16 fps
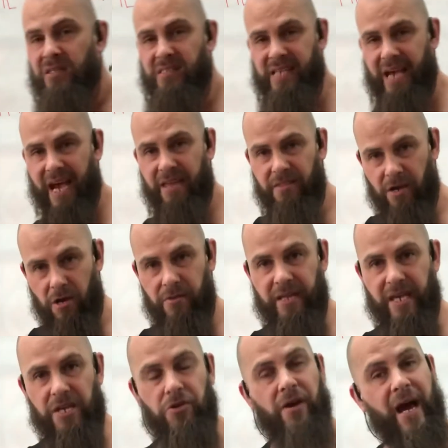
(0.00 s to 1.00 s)
say though
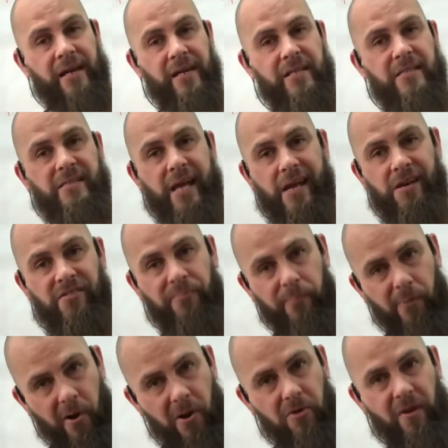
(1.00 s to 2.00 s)
that your understanding of
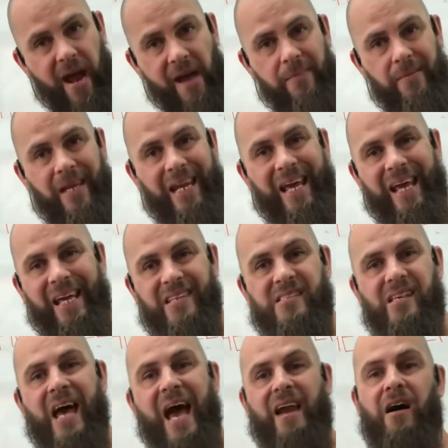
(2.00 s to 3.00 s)
programming is
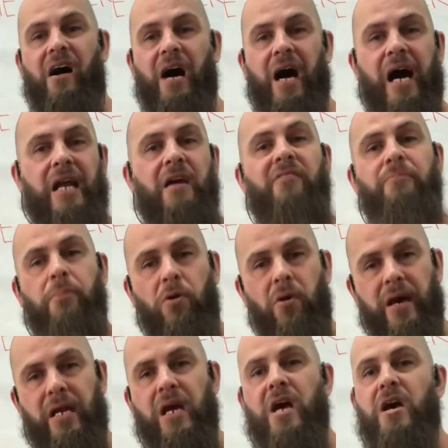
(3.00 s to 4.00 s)
at a high enough
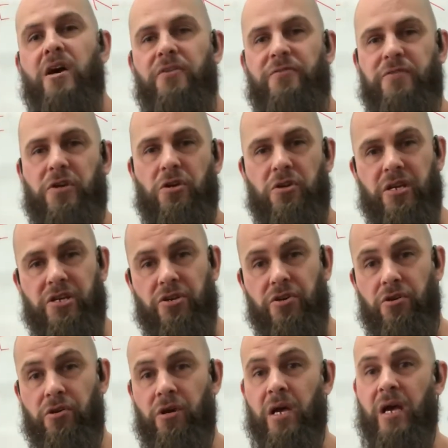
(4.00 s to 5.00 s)
point for you to
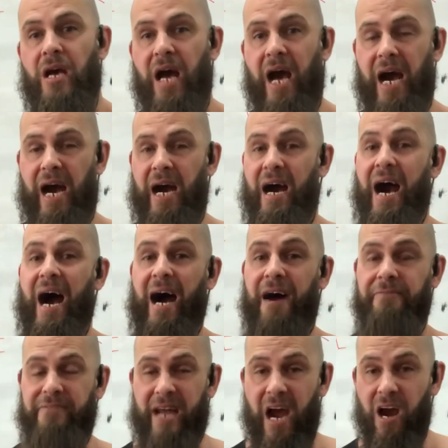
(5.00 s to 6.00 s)
do
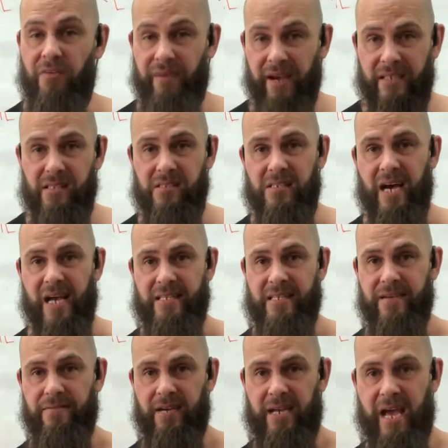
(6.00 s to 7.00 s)
half an hour of exercise
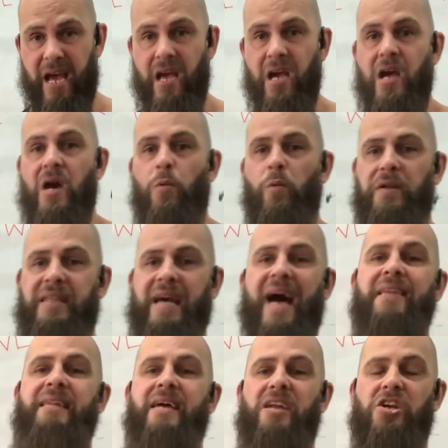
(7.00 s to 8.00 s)
every day
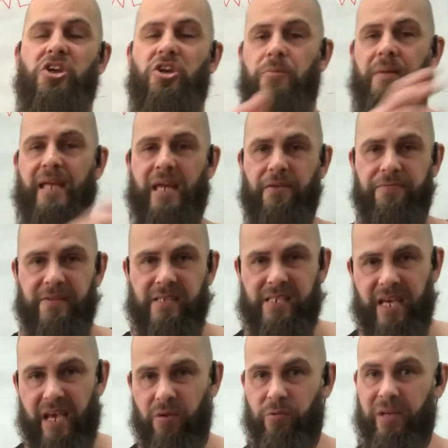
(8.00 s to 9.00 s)
without that accumulated
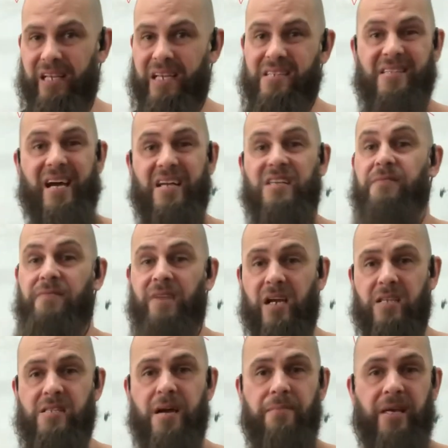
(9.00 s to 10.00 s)
fatigue really starting to
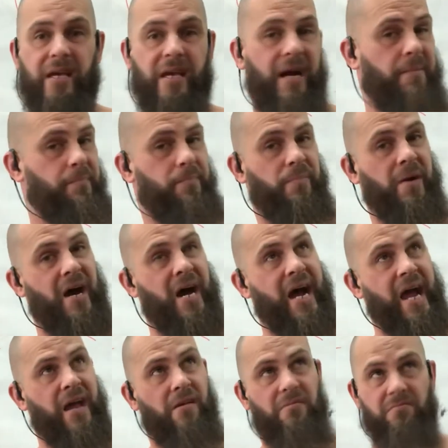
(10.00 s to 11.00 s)
something up
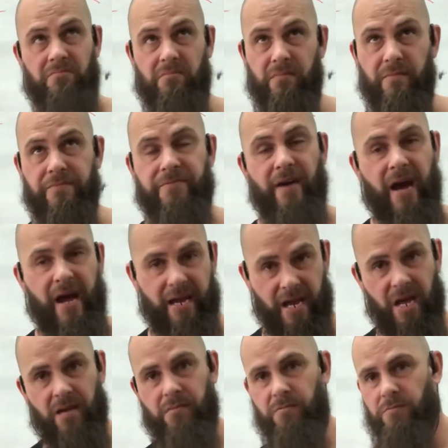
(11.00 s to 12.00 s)
by Friday,
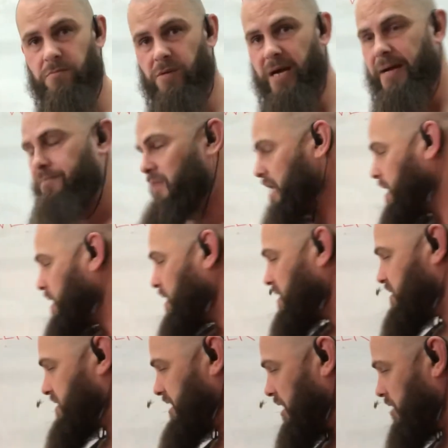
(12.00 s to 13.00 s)
right?
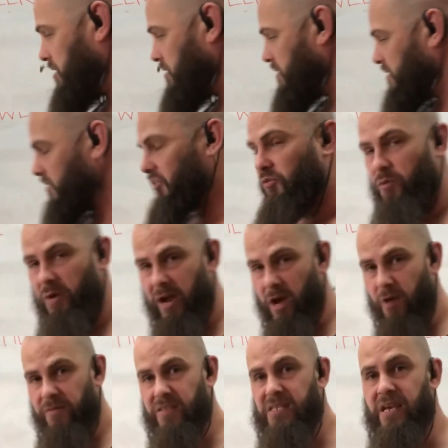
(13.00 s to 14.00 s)
So
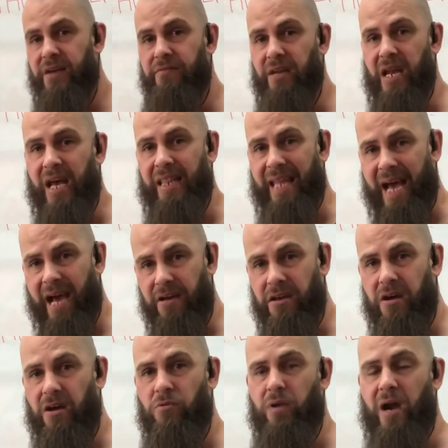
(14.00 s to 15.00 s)
3/7, allow your